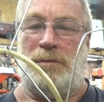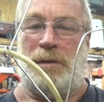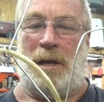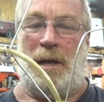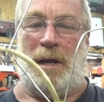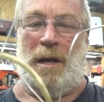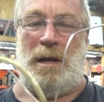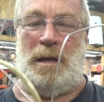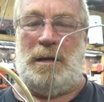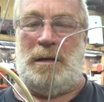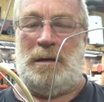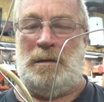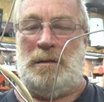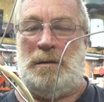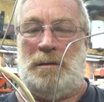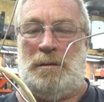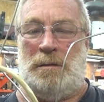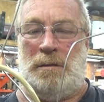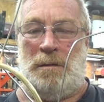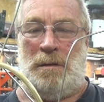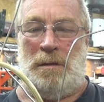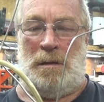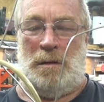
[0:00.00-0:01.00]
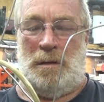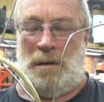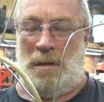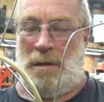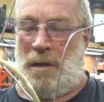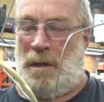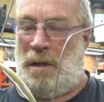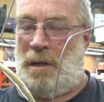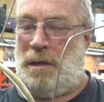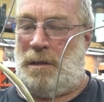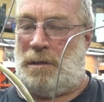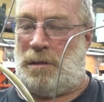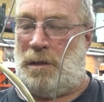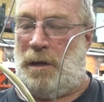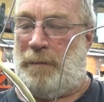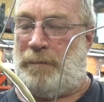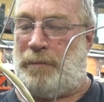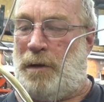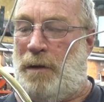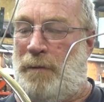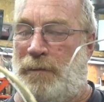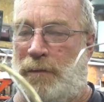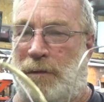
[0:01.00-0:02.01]
I had,
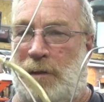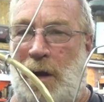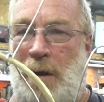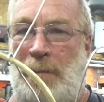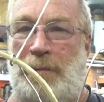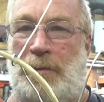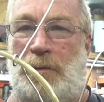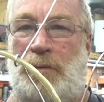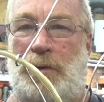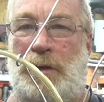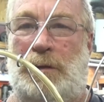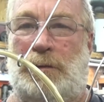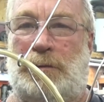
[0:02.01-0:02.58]
slips over top of the wheel